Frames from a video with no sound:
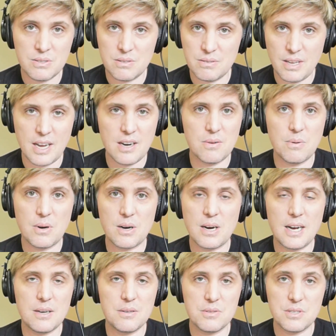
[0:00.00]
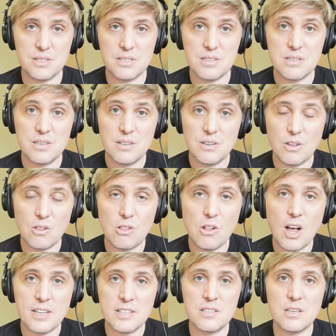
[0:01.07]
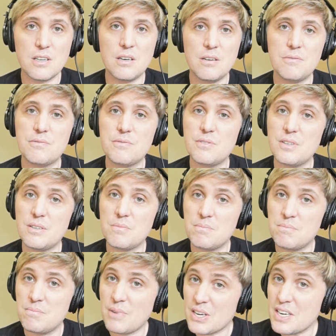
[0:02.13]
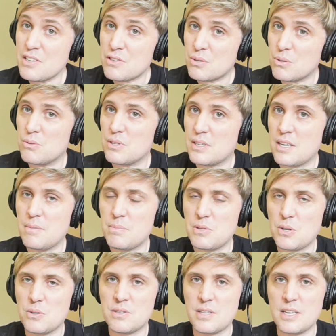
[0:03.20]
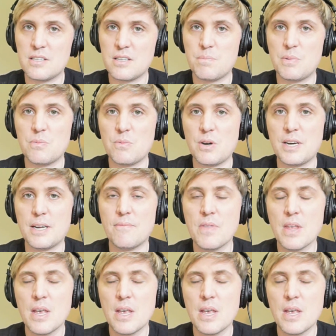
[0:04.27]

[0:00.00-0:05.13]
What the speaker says: data warehouses, lots of money to keep those things up and running.